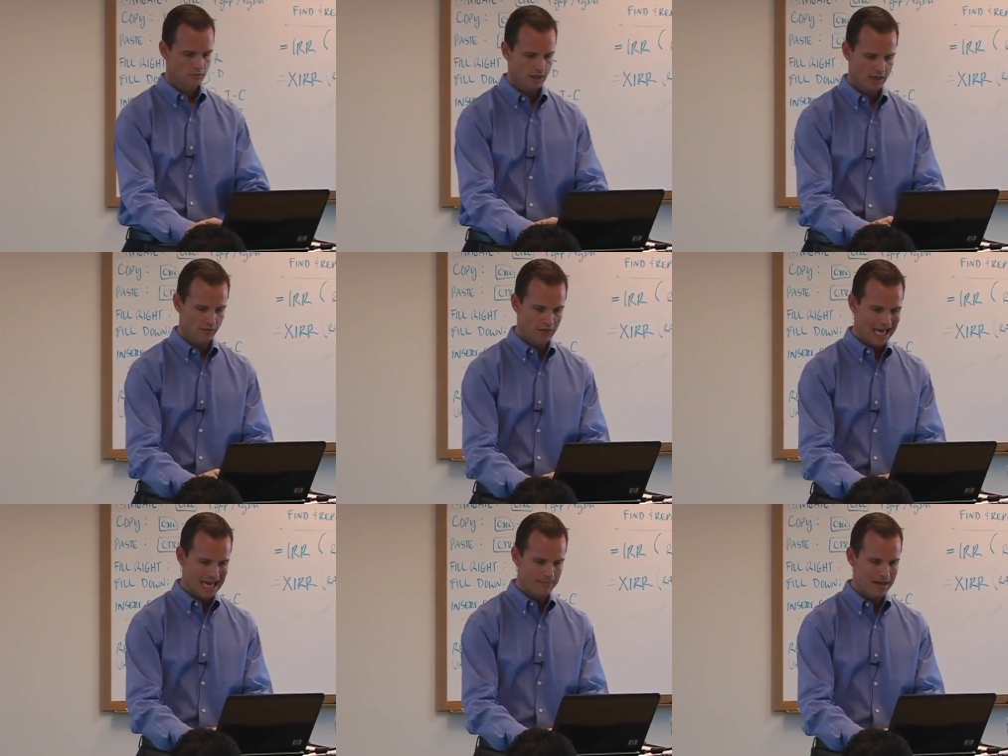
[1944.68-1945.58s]
Okay, if we
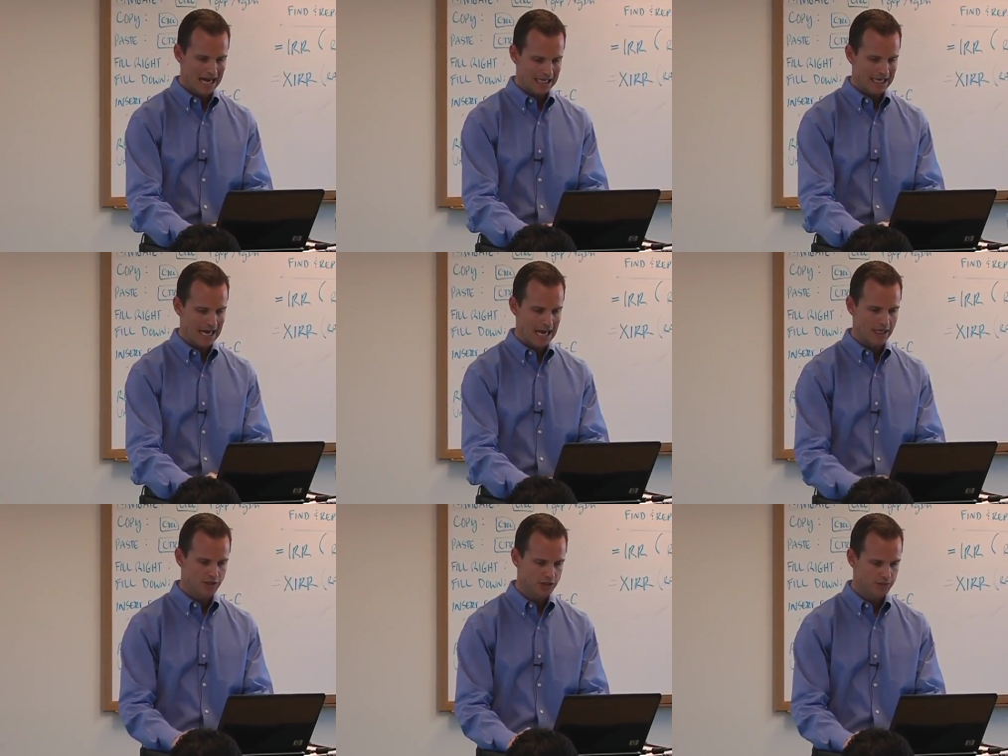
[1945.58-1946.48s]
add back
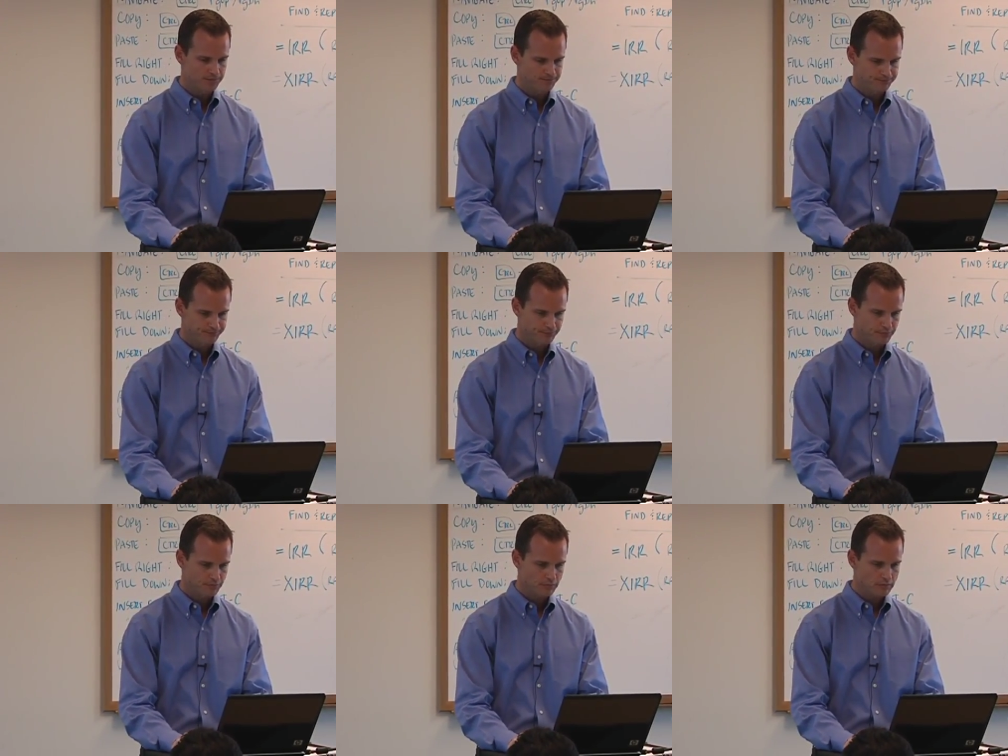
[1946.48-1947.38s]
cash
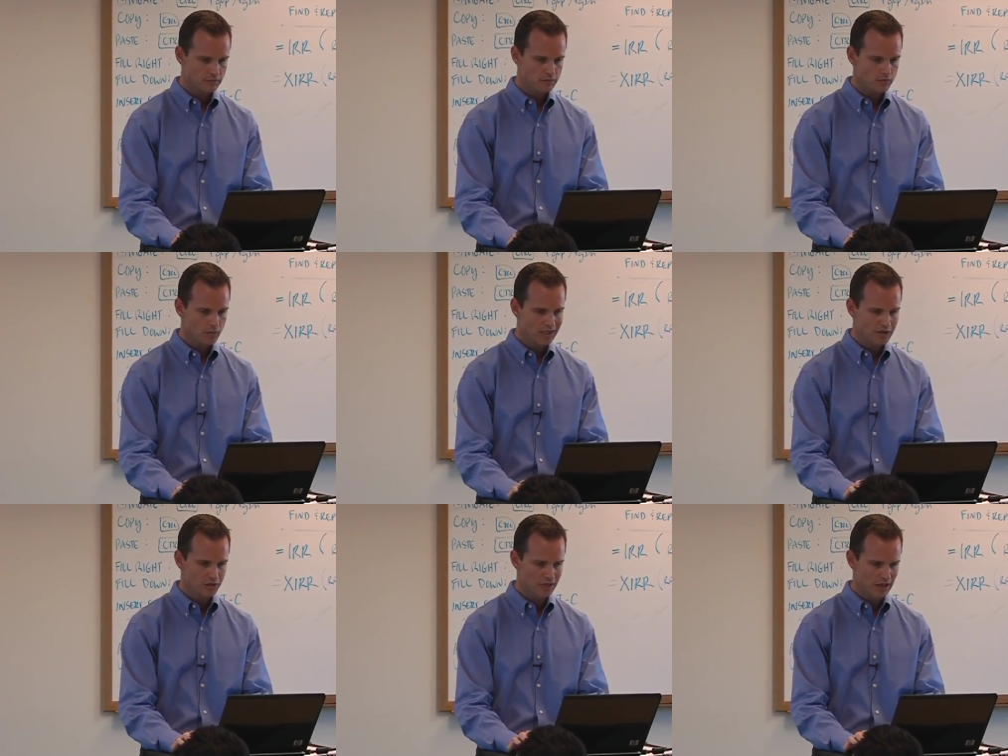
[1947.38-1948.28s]
in
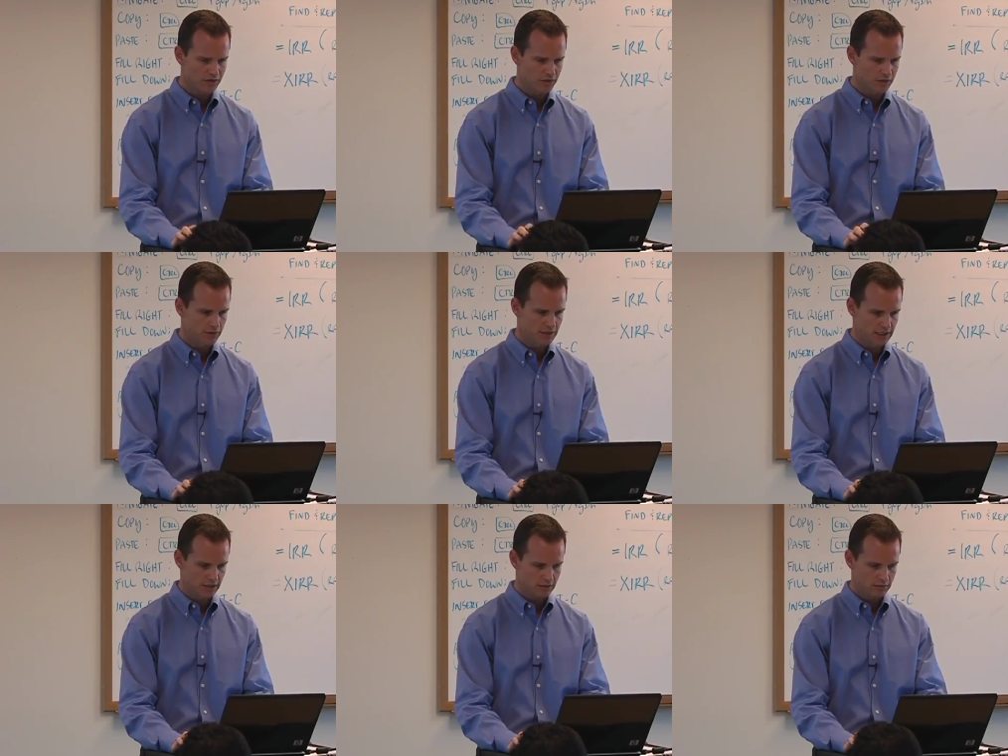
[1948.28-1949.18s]

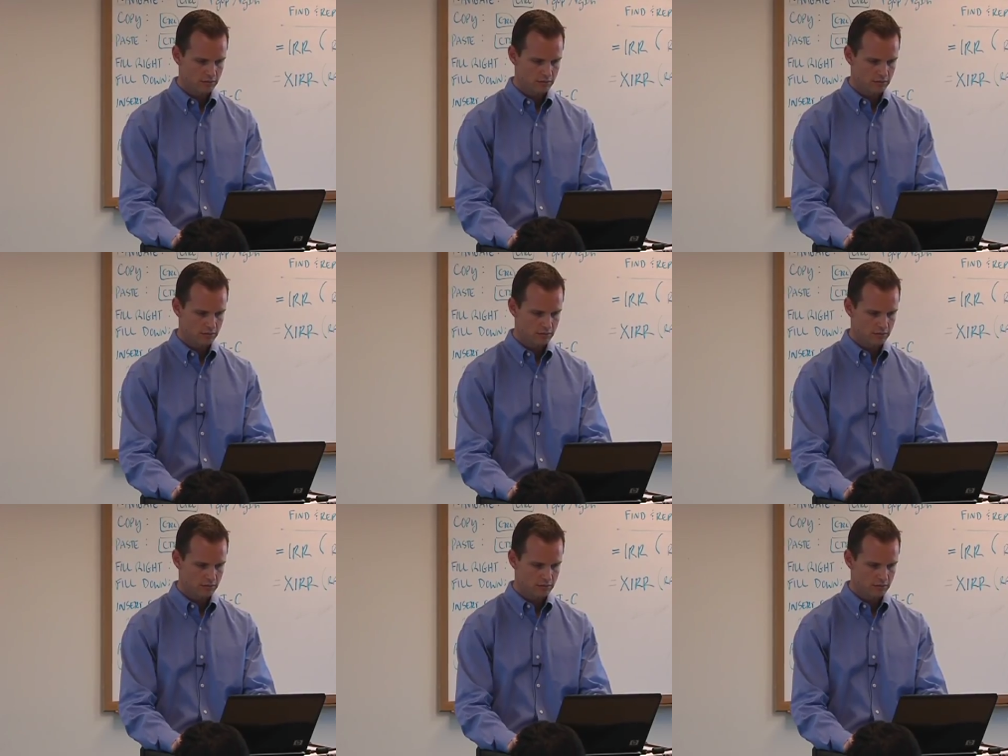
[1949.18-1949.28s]
2013,